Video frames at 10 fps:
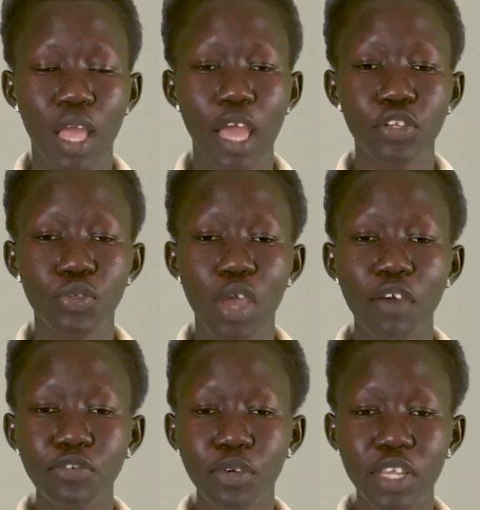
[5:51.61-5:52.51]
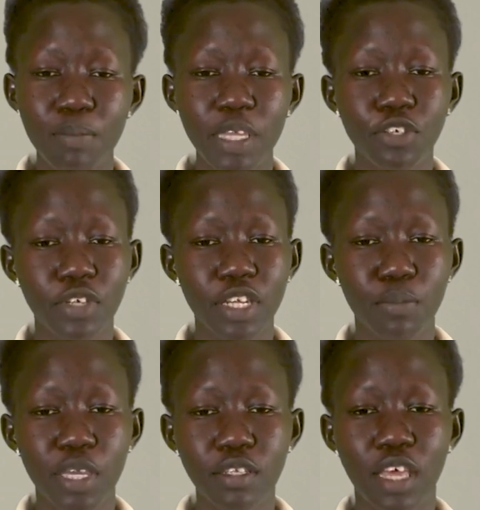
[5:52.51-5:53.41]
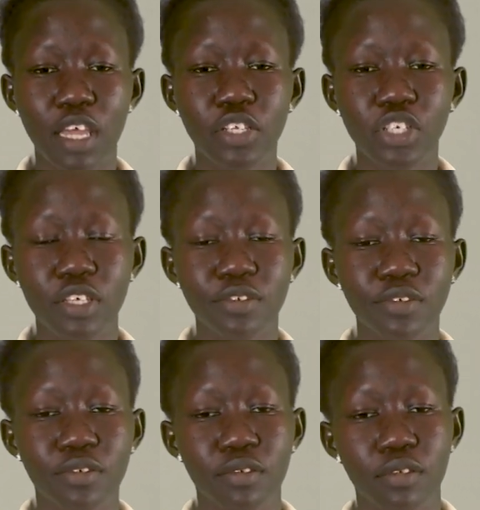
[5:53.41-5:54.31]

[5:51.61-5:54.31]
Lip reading: And you have to limit red meat and cheese.